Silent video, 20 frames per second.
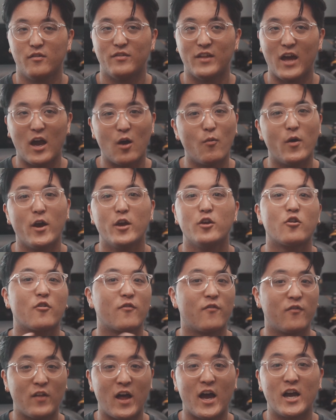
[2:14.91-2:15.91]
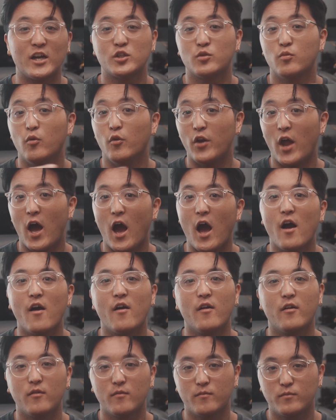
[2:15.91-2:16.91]
That way your flash will not
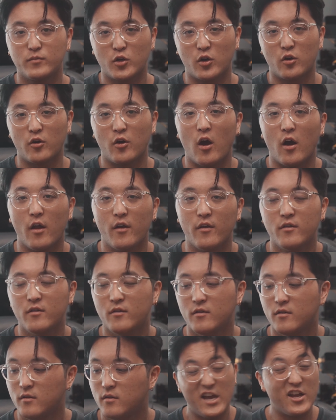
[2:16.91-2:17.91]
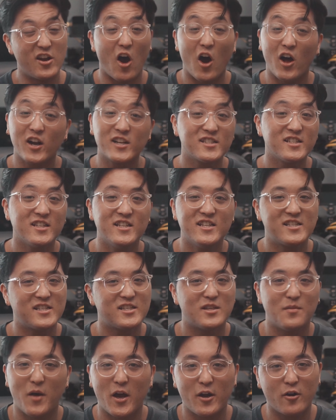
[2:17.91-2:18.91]
turn on. And honestly, this
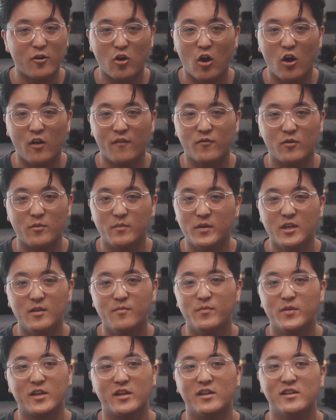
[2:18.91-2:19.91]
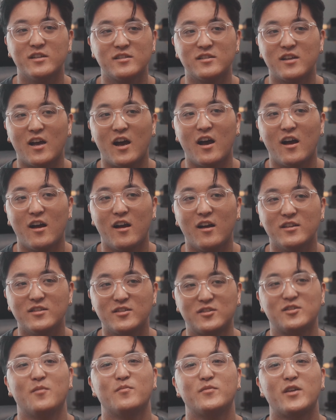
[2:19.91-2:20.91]
is a minor con for me because
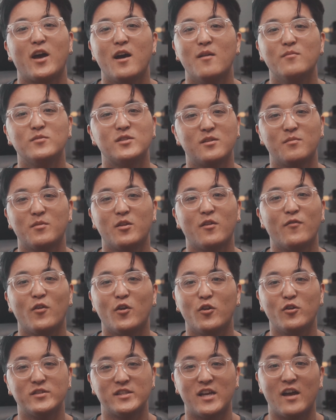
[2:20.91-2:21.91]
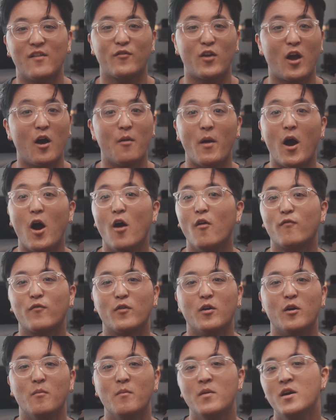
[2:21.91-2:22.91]
sometimes some of the photos that have come out
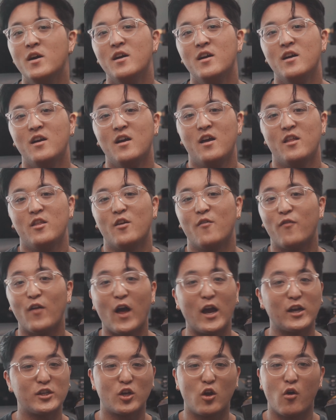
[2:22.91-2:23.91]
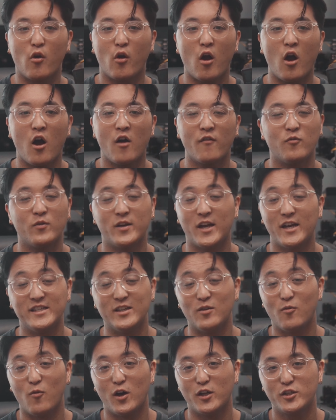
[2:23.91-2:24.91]
from the flash going off when I
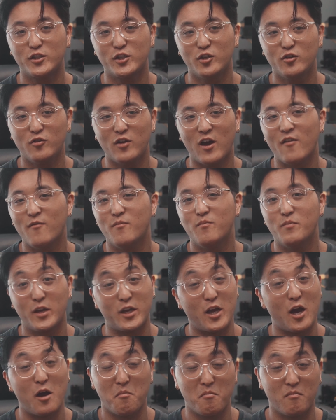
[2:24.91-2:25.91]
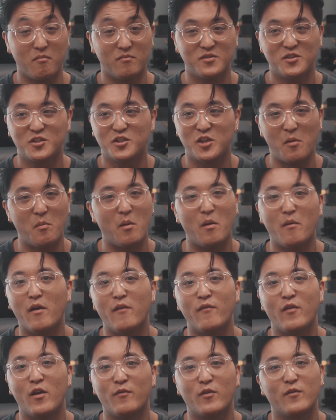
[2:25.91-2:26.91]
didn't want to have become some of my
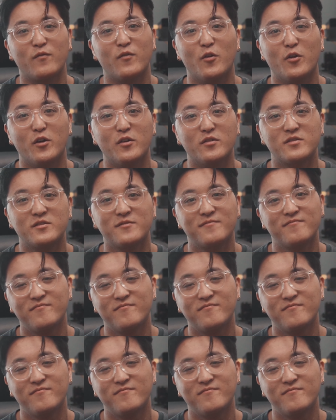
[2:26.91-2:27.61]
favorite photos.